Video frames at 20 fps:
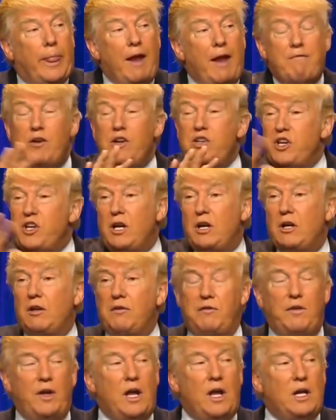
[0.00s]
Every single
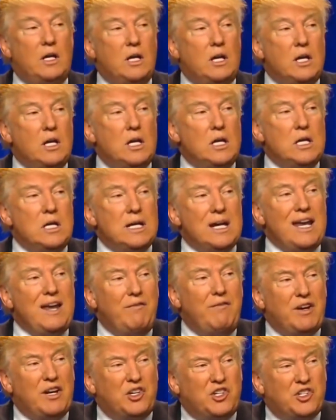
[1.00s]
event,
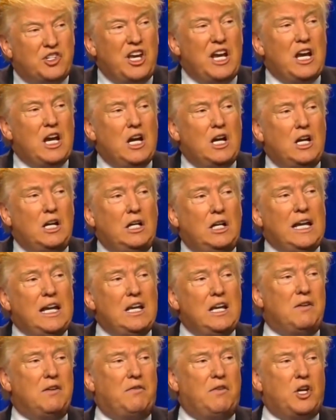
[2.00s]
even a single
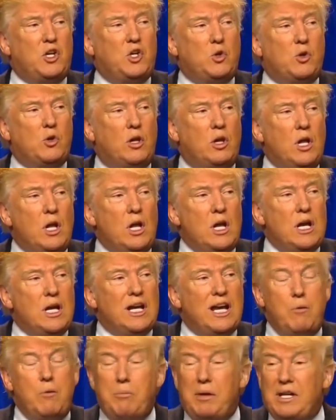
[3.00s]
individual,
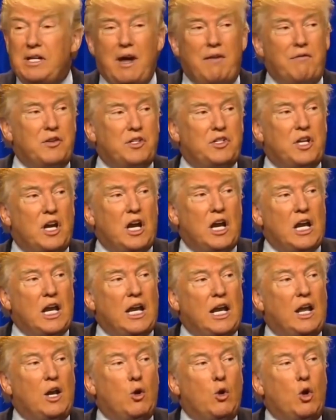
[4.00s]
can be
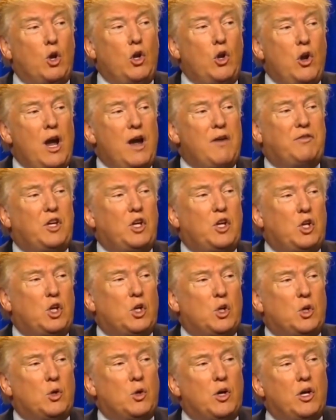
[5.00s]
devastating. And all you have to
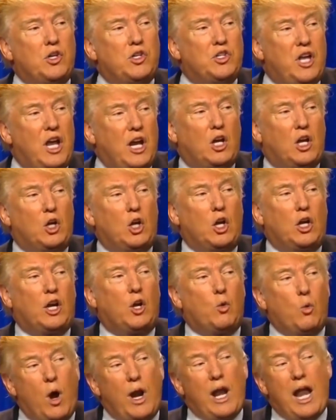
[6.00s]
do is take a look
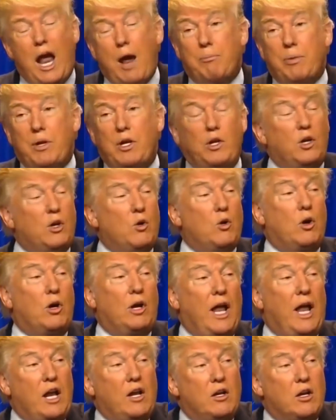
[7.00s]
at what happened in
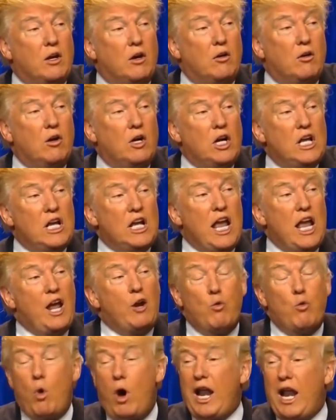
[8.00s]
Orlando
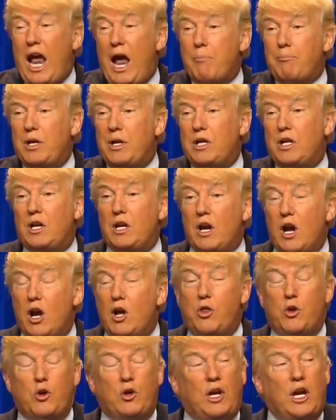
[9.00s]
and what happened in
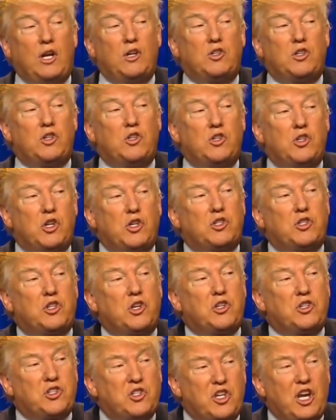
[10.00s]
other cases, just
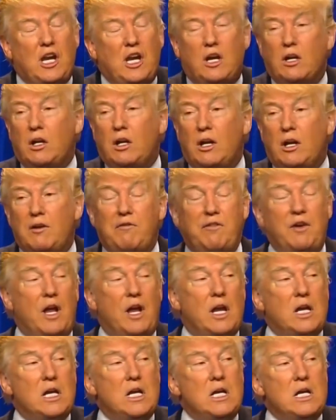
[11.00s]
a single
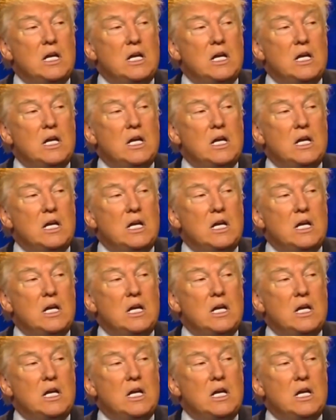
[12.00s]
event.